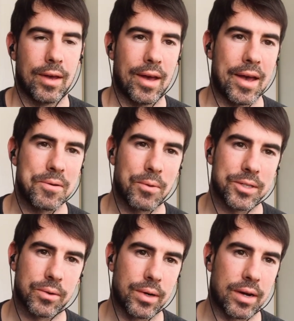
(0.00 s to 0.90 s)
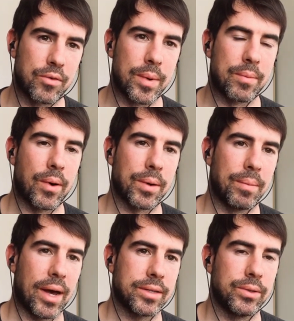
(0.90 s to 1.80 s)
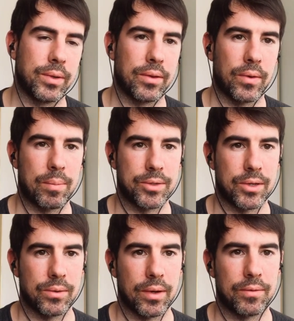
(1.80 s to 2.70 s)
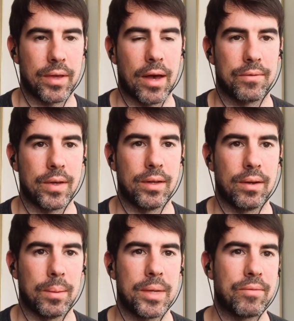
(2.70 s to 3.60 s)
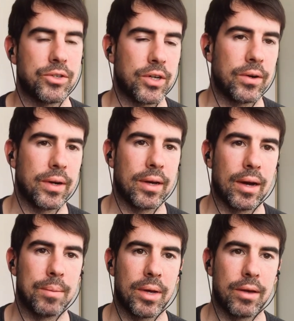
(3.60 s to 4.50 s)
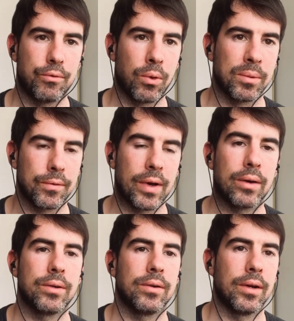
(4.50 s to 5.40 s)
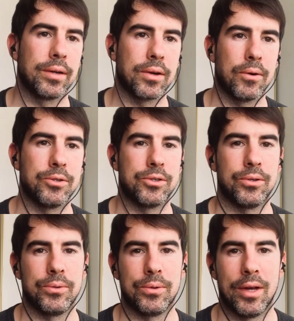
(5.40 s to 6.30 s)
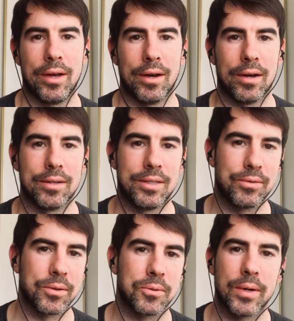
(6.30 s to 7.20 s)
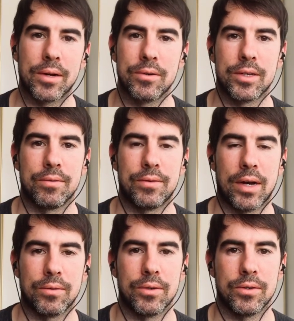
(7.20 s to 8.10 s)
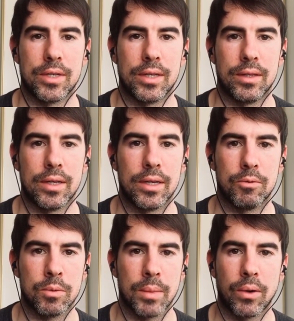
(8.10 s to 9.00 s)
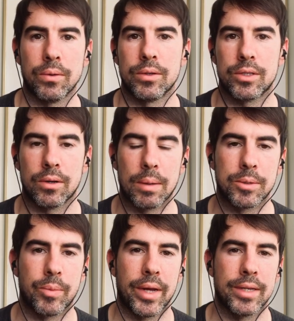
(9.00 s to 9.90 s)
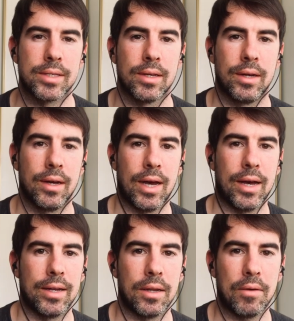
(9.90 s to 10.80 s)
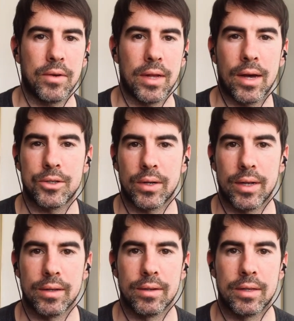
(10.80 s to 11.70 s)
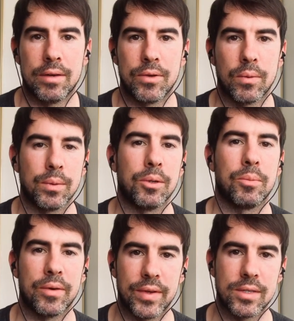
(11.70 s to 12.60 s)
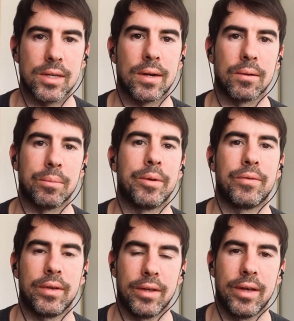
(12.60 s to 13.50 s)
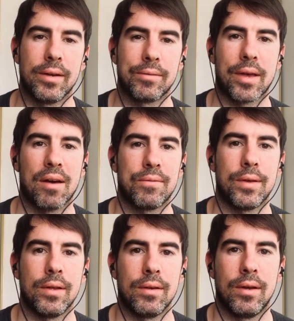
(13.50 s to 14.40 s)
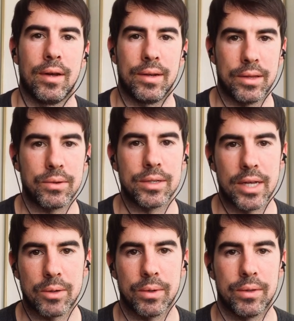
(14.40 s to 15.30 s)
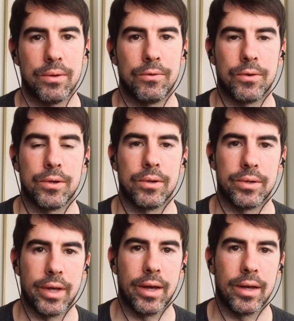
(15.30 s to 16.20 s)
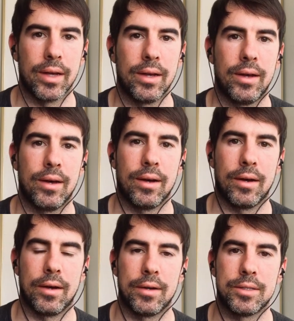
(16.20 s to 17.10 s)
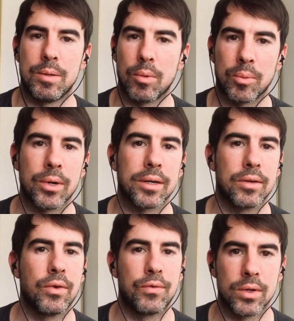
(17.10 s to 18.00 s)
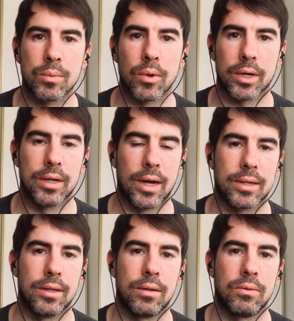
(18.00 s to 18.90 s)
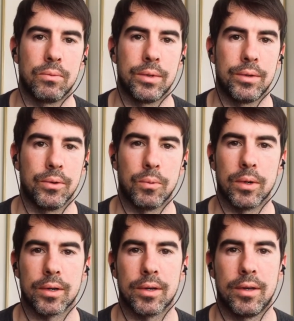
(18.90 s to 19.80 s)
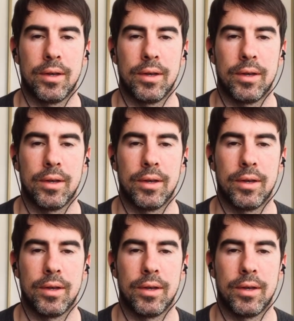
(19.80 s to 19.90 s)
Hey, what's going on, everybody? Welcome back to another episode of Caffeine. I'm David Sherry. I'm a former founder and coach to uh, different creators and founders in the remote startup space. And every day I try to give you a little bit of insight, a little bit of hit of caffeine that you can take with you for your day uh, to be more productive and feel more connected with your work.